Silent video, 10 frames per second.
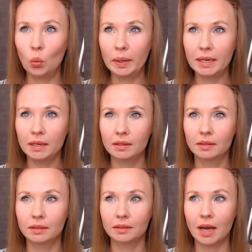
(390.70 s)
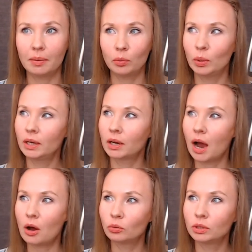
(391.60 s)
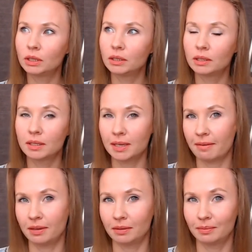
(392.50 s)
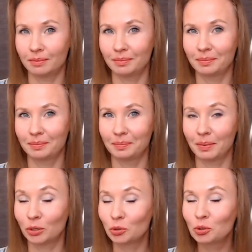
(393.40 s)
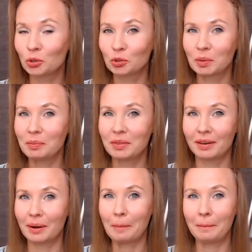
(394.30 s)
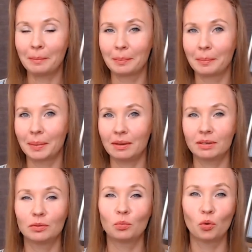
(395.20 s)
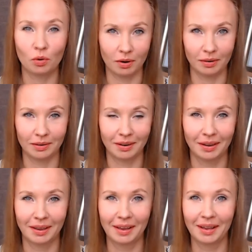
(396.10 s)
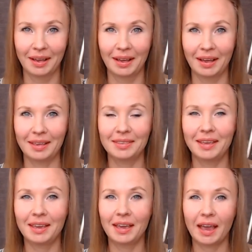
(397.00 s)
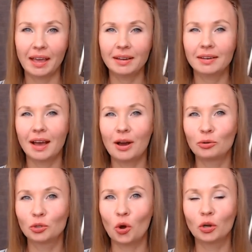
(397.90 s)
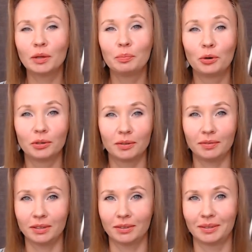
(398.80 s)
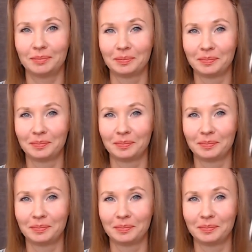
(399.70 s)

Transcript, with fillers: we now we counted seven but who knows maybe there are even more and they hanging out on a bird feeder